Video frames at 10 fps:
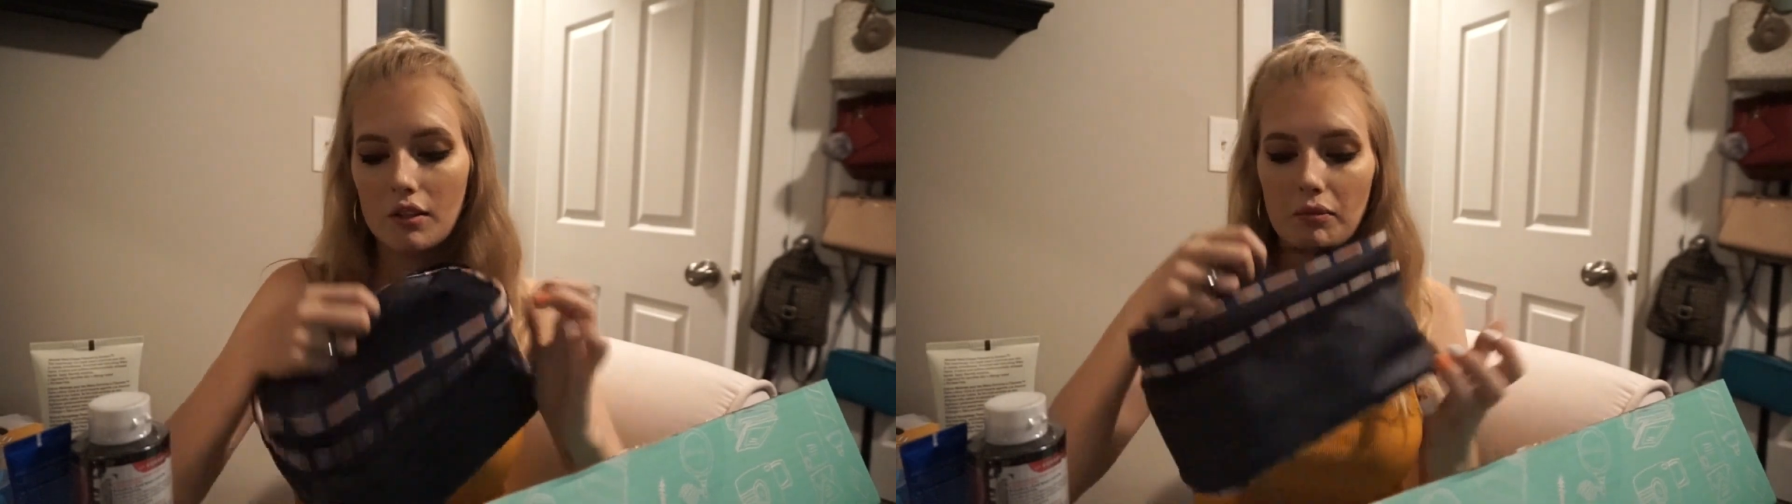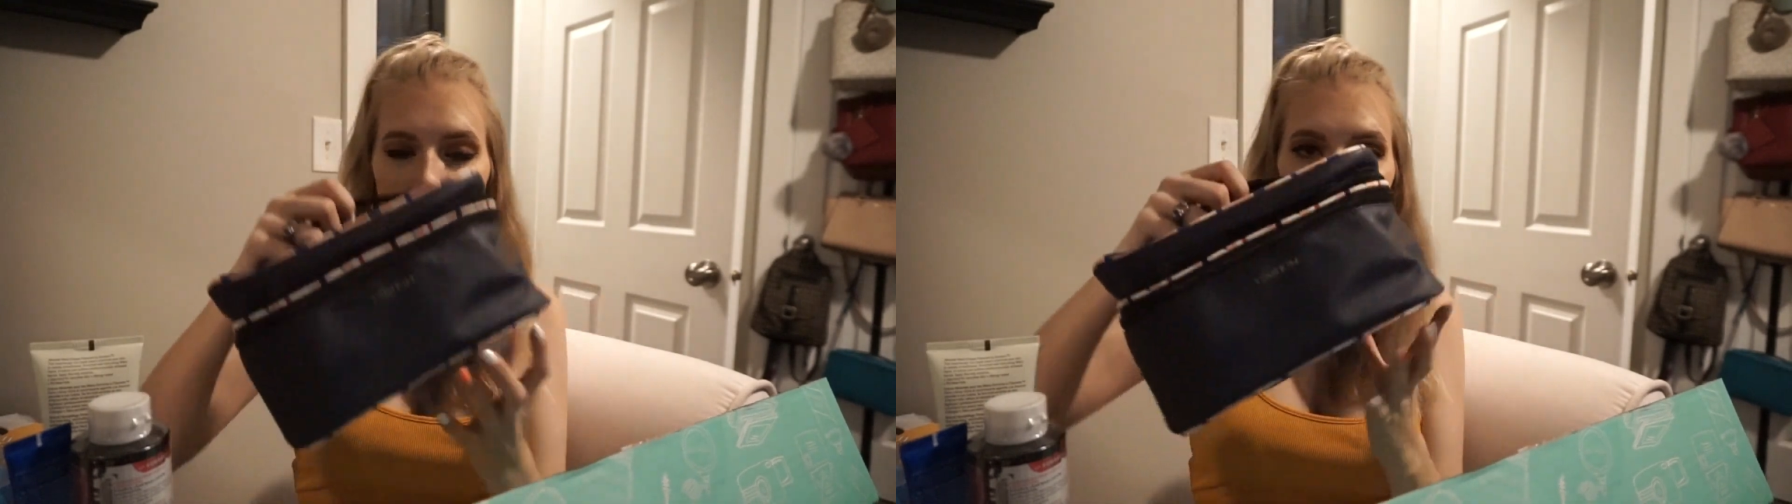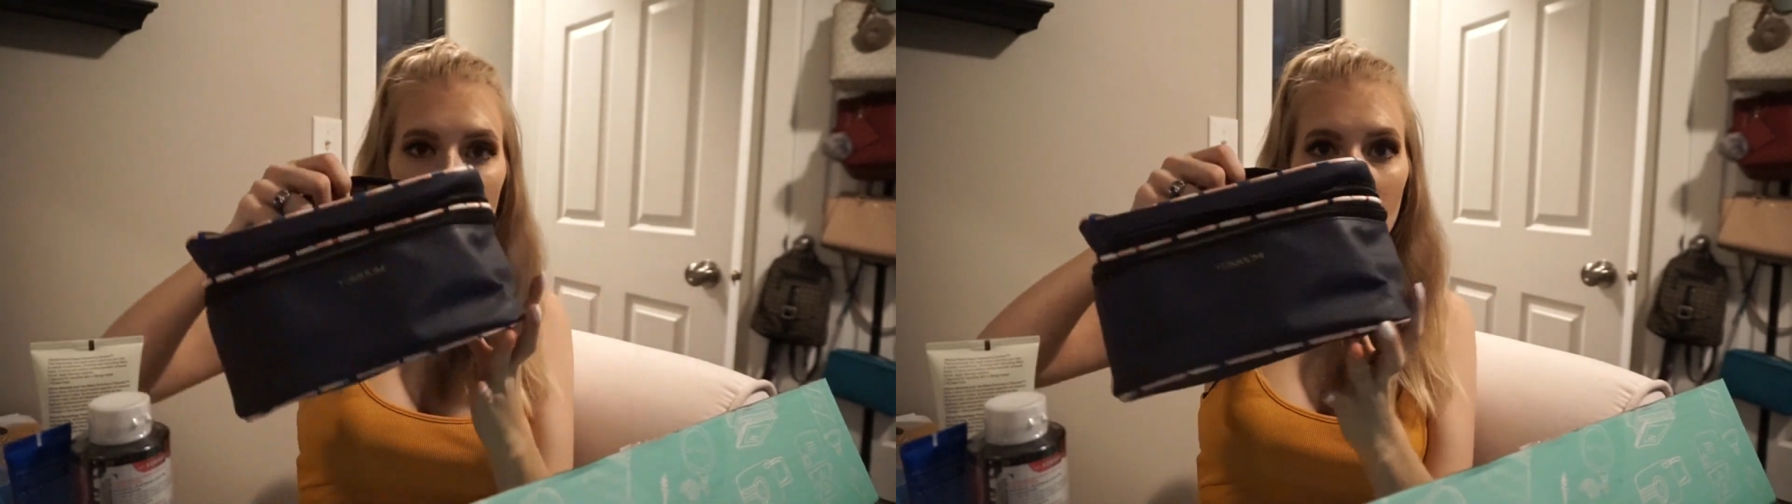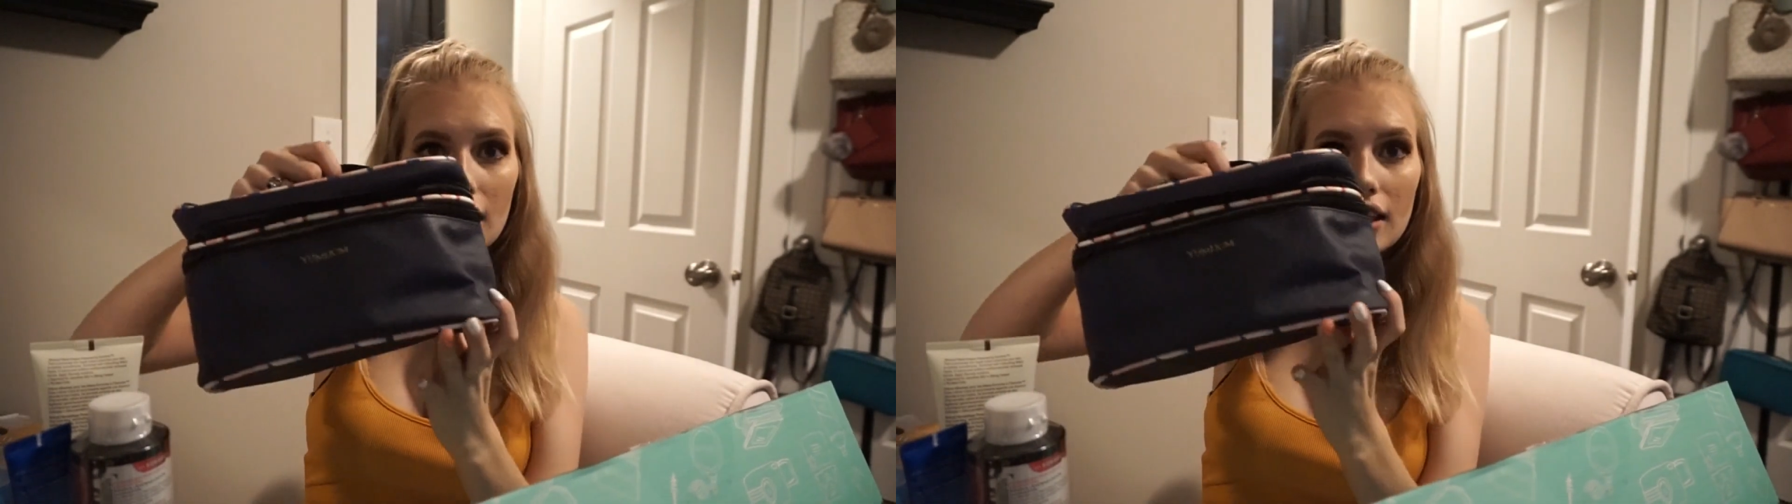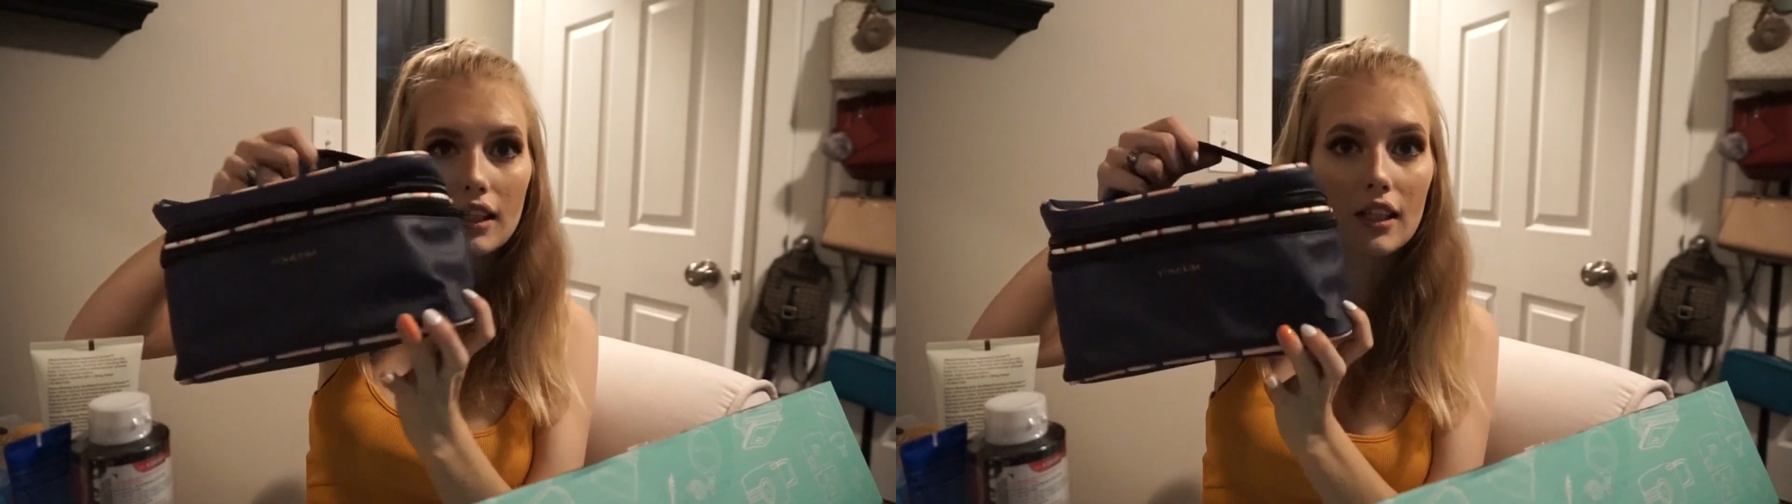
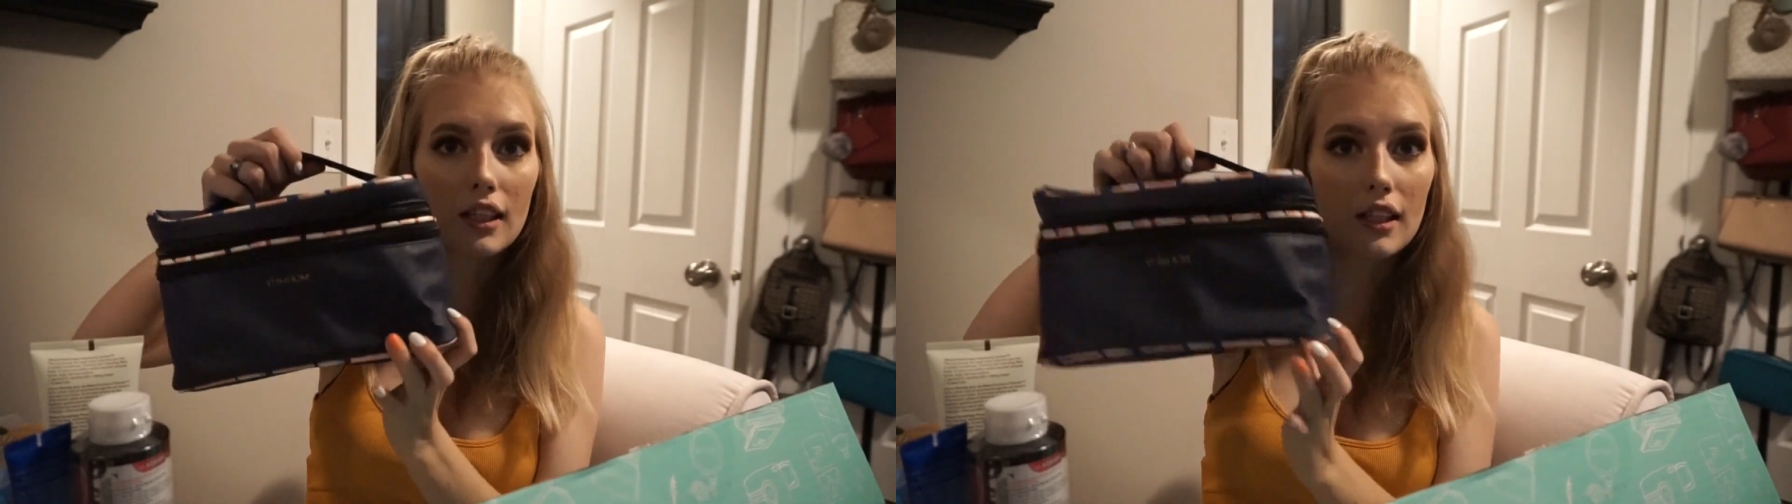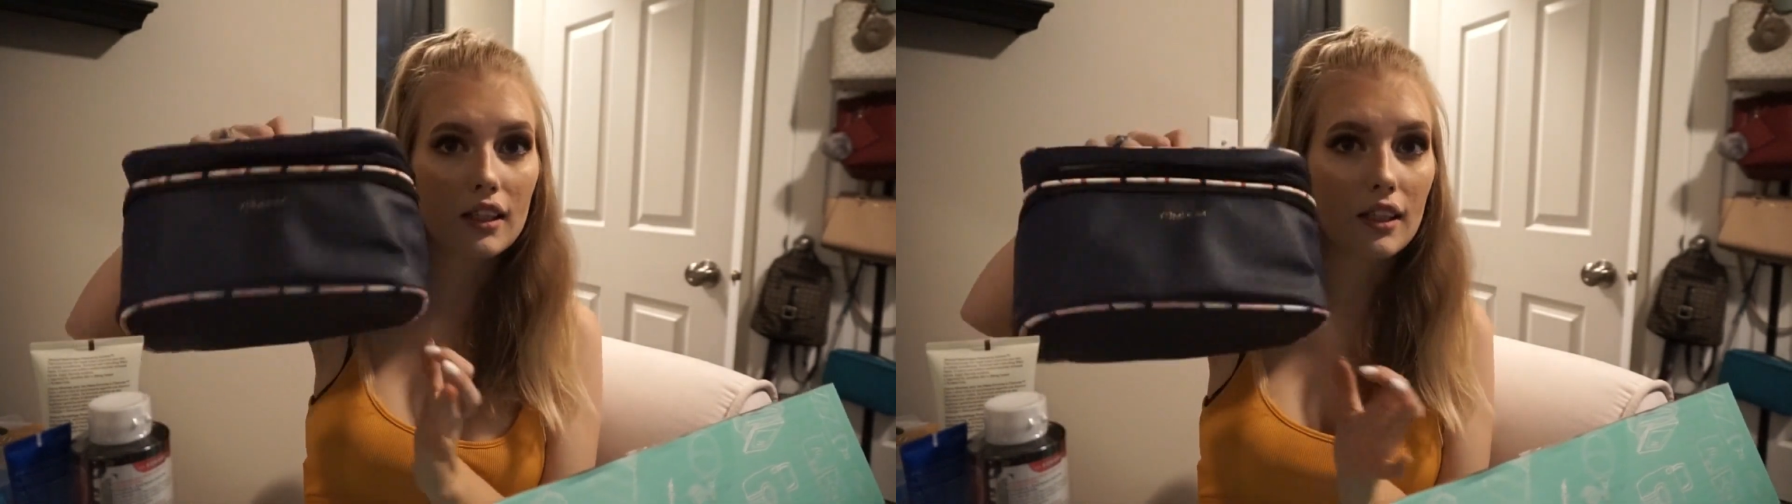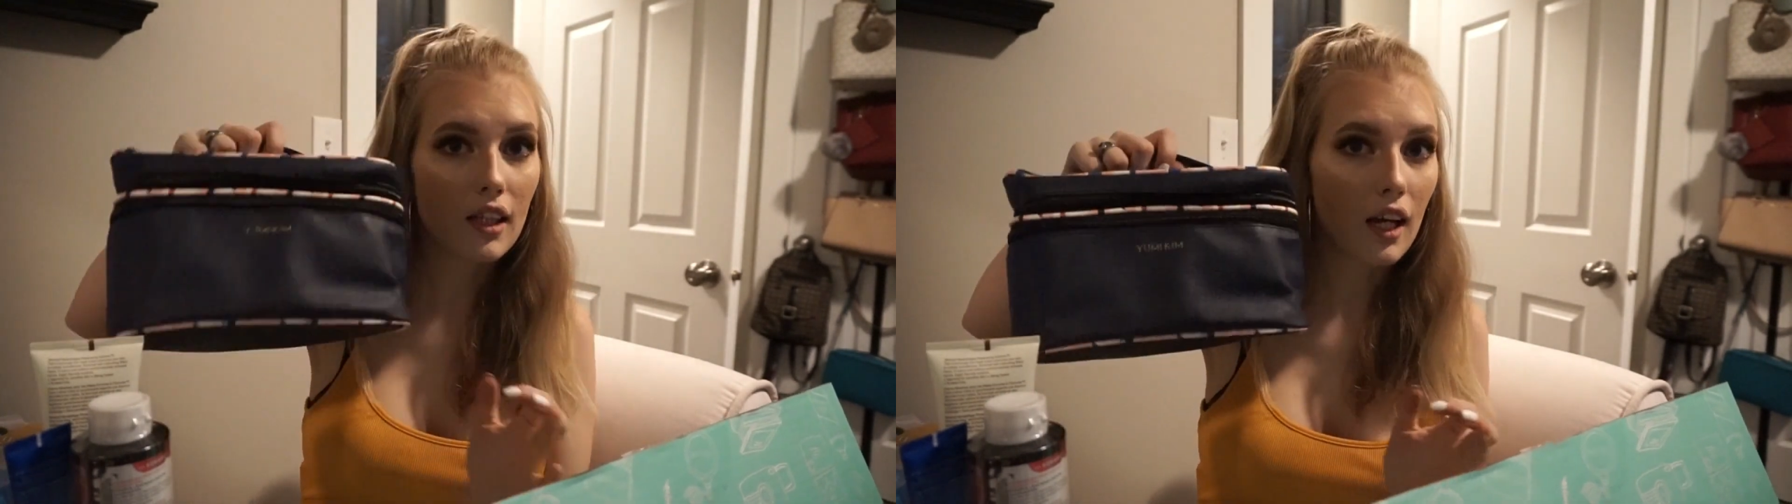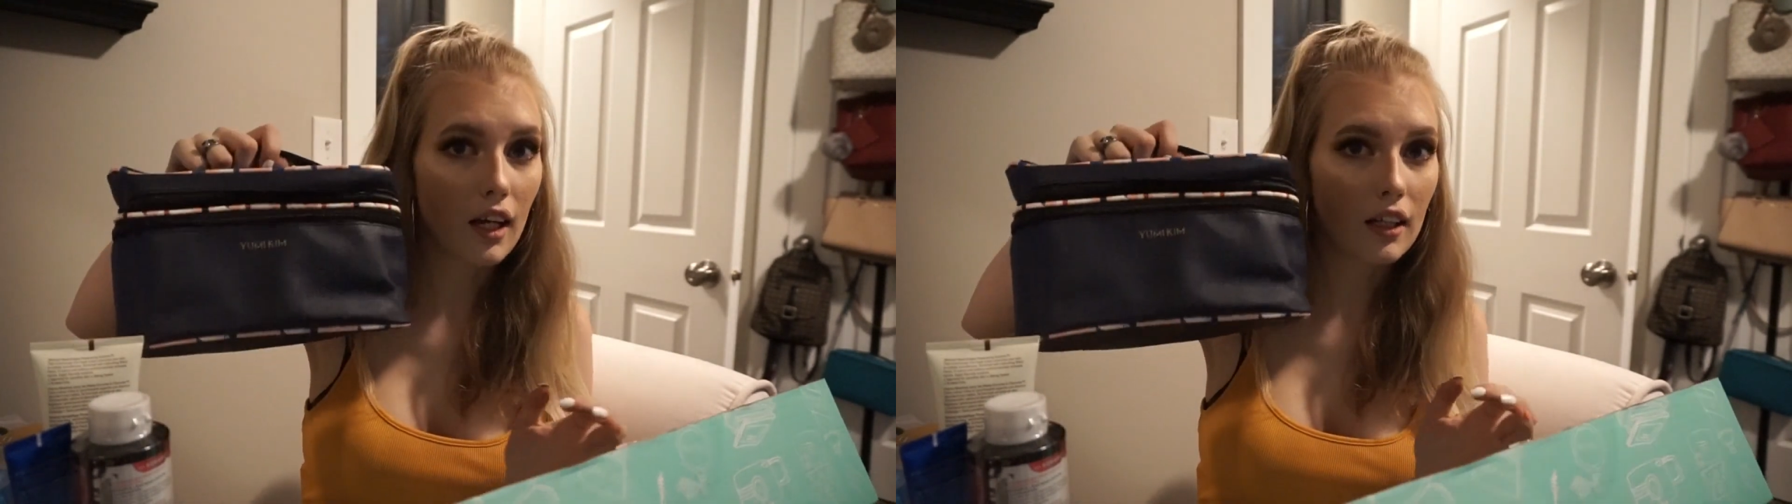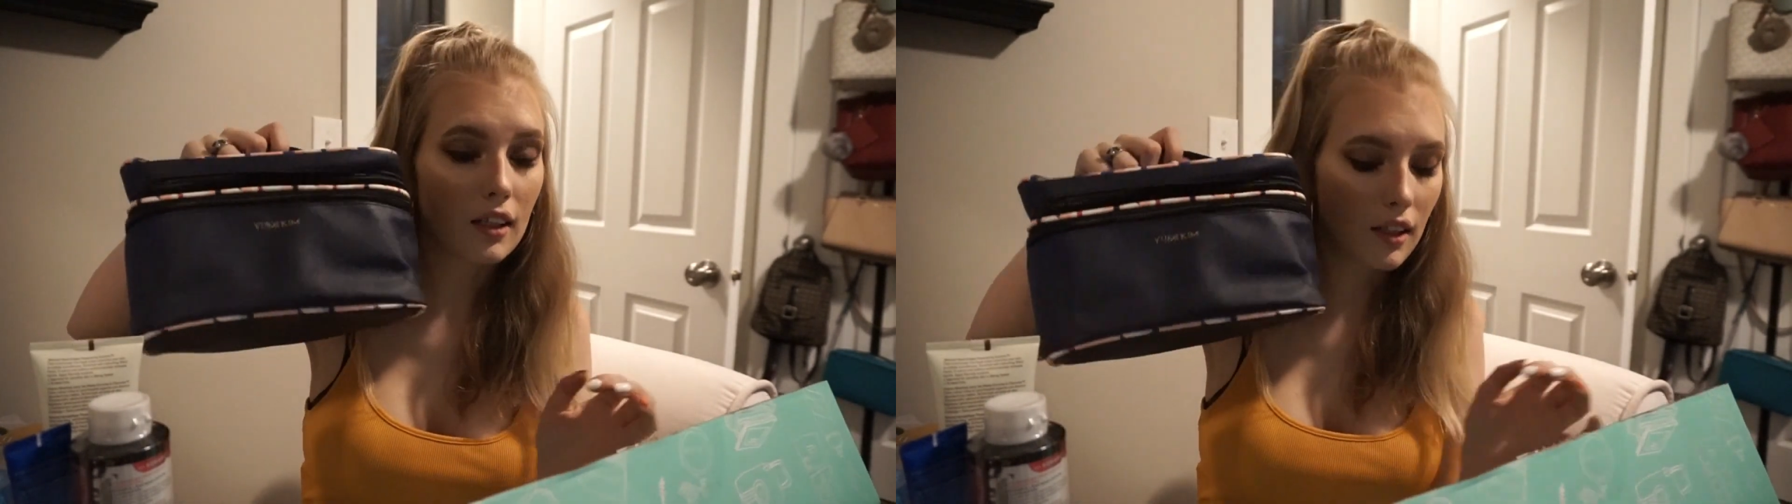It's a decent
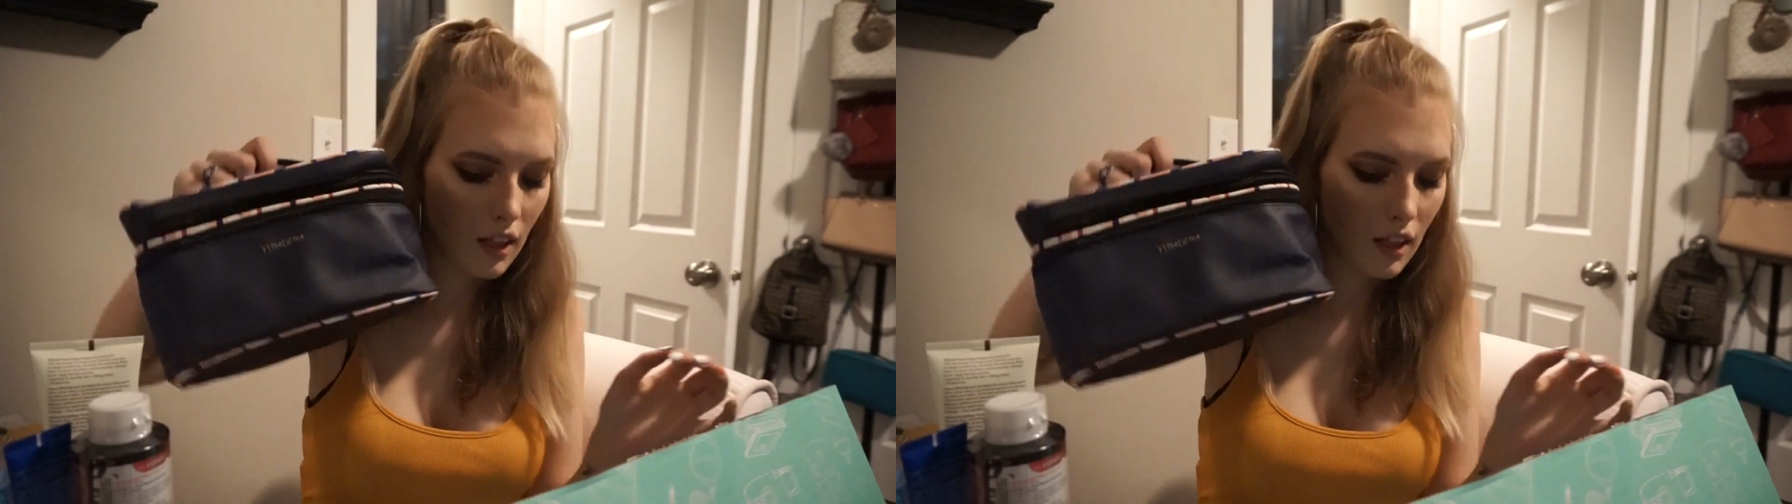size,